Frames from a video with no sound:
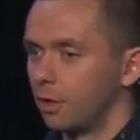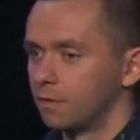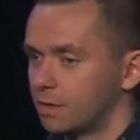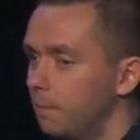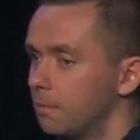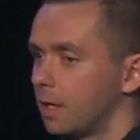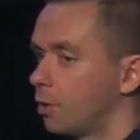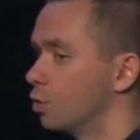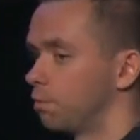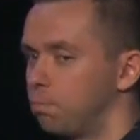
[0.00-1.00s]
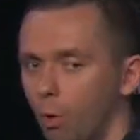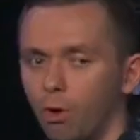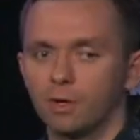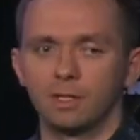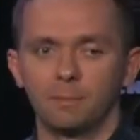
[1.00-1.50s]
of somebody who's
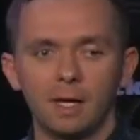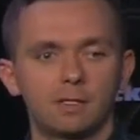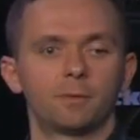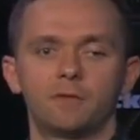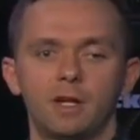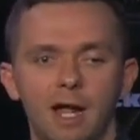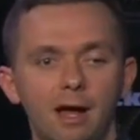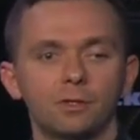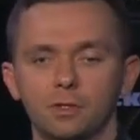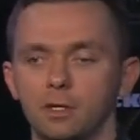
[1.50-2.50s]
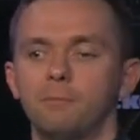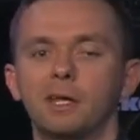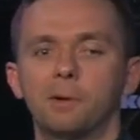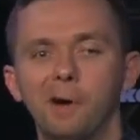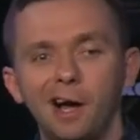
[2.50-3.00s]
bored in the basement of their house trying to
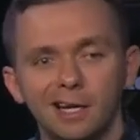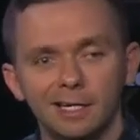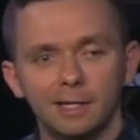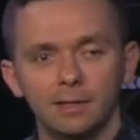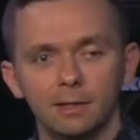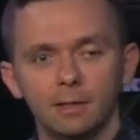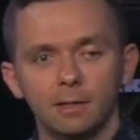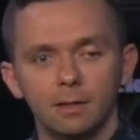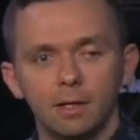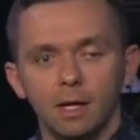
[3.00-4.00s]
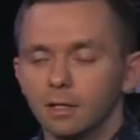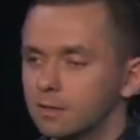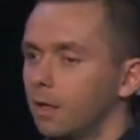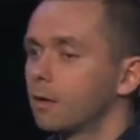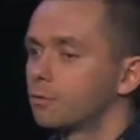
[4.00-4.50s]
make a buck. There's
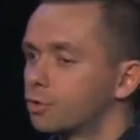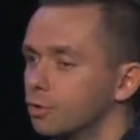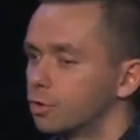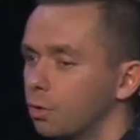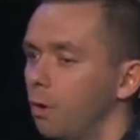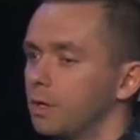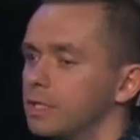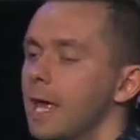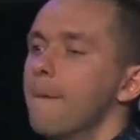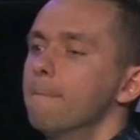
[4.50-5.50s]
a lot of true stories.